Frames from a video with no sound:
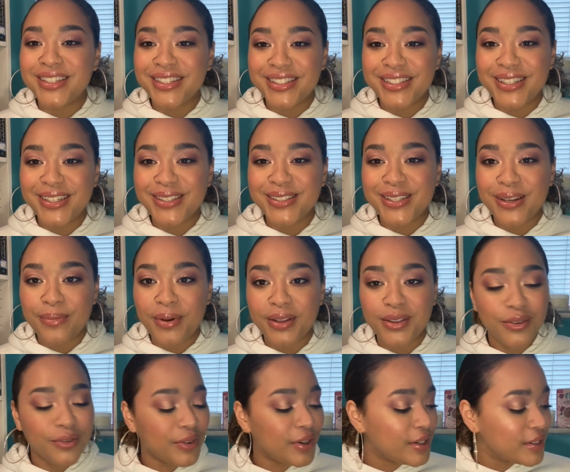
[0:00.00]
concerns about
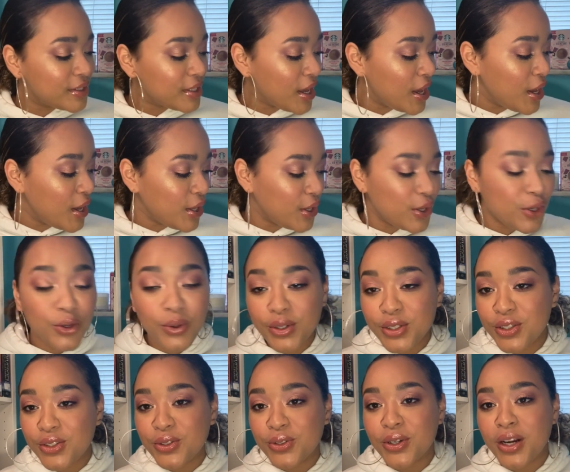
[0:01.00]
the verse, you know what
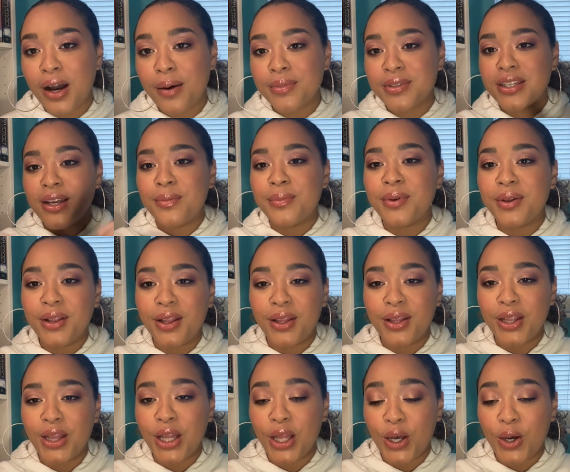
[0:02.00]
to do. Comment down
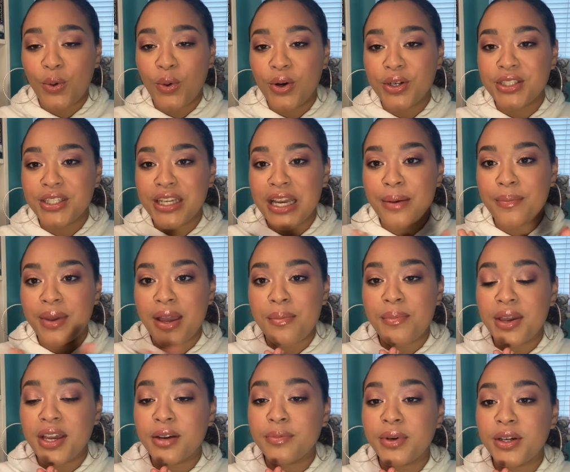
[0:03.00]
below or DM me at
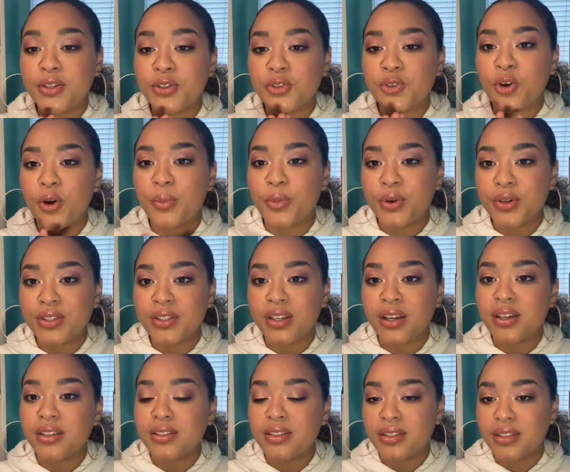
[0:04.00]

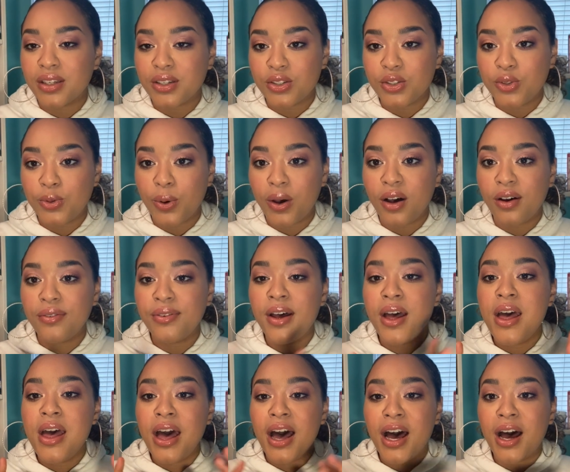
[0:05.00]
makeup_Marissa612.
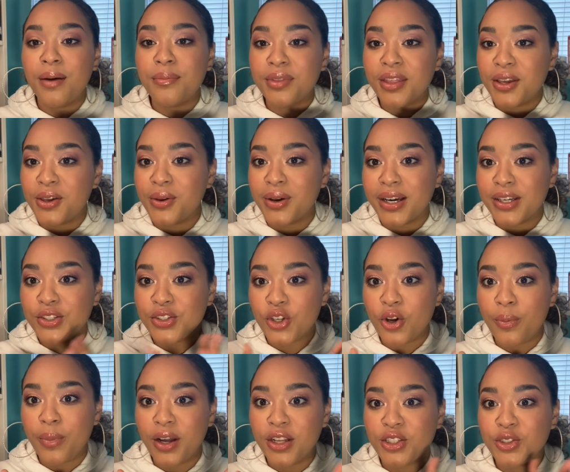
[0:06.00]
Thank you guys
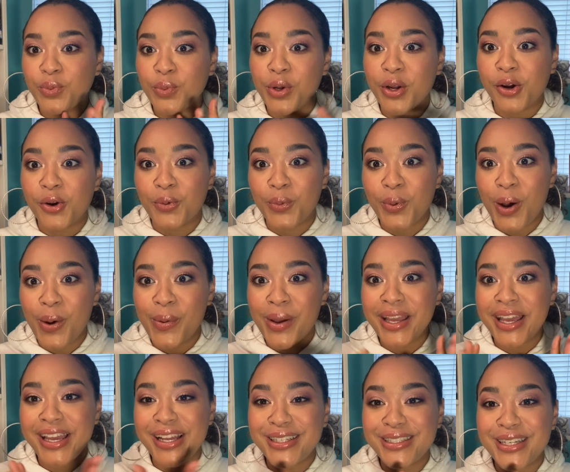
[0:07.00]
so much. We are growing
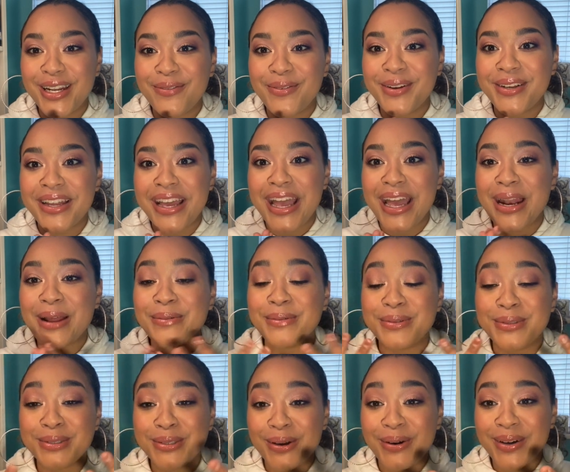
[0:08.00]
each and every day and I'm
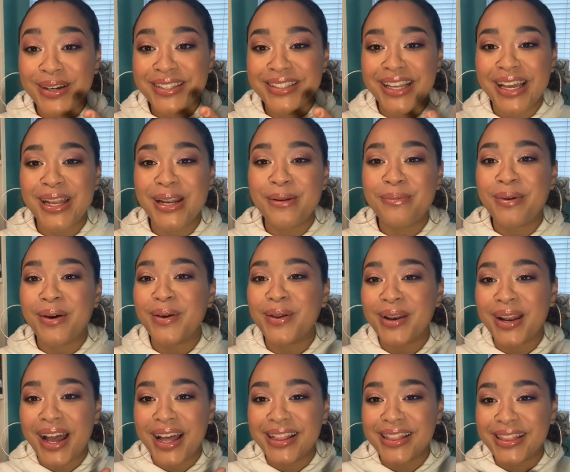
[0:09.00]
so excited about it.
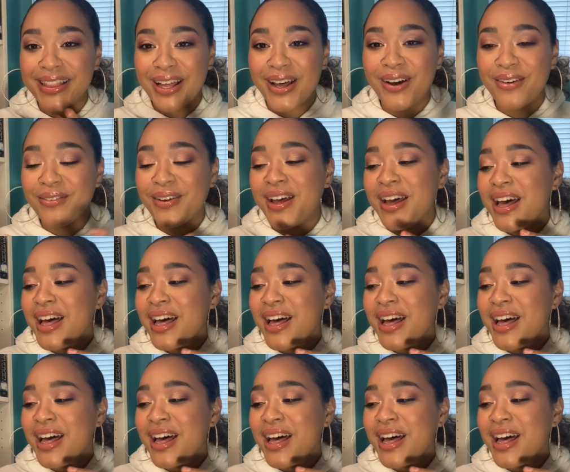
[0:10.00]
I love